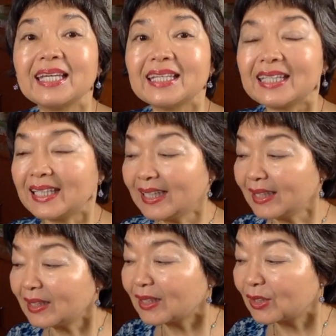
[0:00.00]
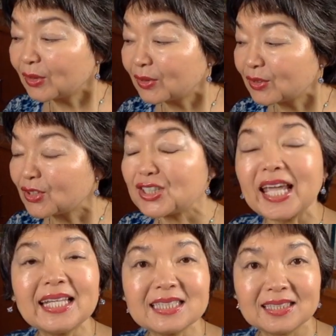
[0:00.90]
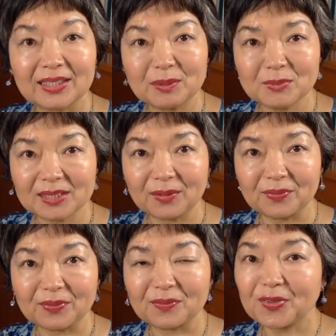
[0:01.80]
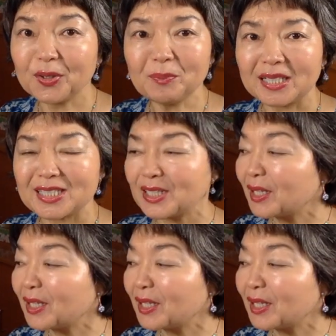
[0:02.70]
He changed himself very much